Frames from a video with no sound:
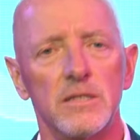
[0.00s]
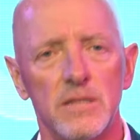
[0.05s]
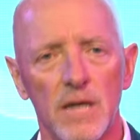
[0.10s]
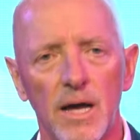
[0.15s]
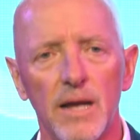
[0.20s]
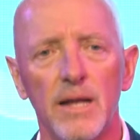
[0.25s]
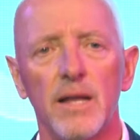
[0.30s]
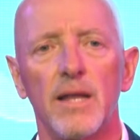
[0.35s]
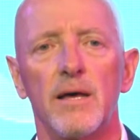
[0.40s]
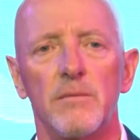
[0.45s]

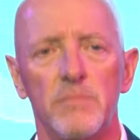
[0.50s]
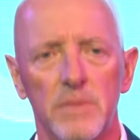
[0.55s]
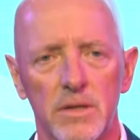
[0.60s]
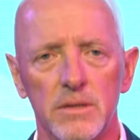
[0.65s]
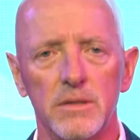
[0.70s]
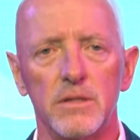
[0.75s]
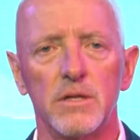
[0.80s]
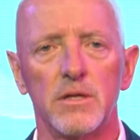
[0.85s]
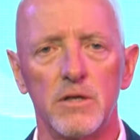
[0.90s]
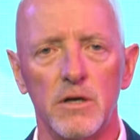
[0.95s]

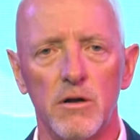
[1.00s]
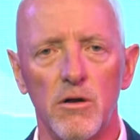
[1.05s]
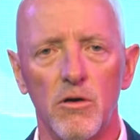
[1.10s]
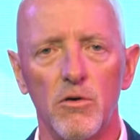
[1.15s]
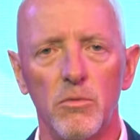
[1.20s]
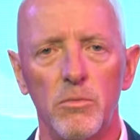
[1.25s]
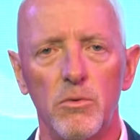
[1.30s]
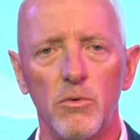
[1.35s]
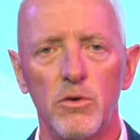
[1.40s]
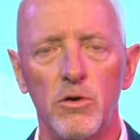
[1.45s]
dilemma that the
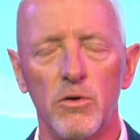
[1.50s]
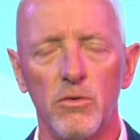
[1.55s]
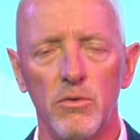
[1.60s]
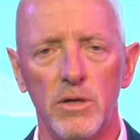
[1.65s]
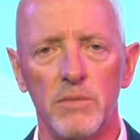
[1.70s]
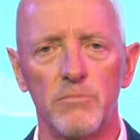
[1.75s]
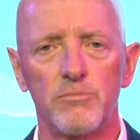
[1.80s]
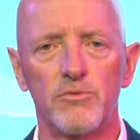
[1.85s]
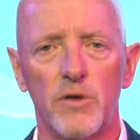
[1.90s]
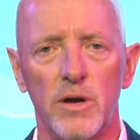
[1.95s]
Global
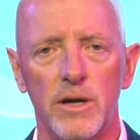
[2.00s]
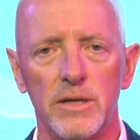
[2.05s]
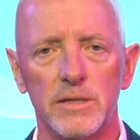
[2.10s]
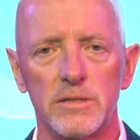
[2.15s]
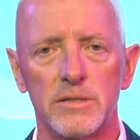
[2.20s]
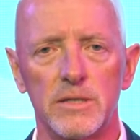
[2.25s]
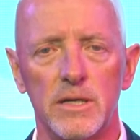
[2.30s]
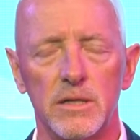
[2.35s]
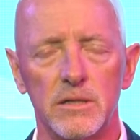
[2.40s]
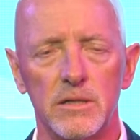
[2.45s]
Cooling Prize
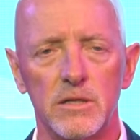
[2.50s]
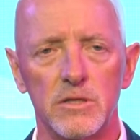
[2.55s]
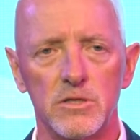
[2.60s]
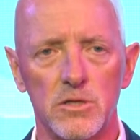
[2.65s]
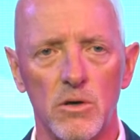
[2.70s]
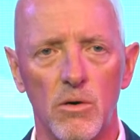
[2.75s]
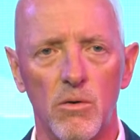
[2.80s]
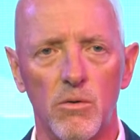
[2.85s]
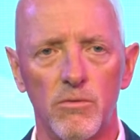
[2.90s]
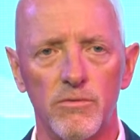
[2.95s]
set to
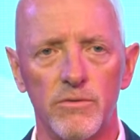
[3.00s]
solve.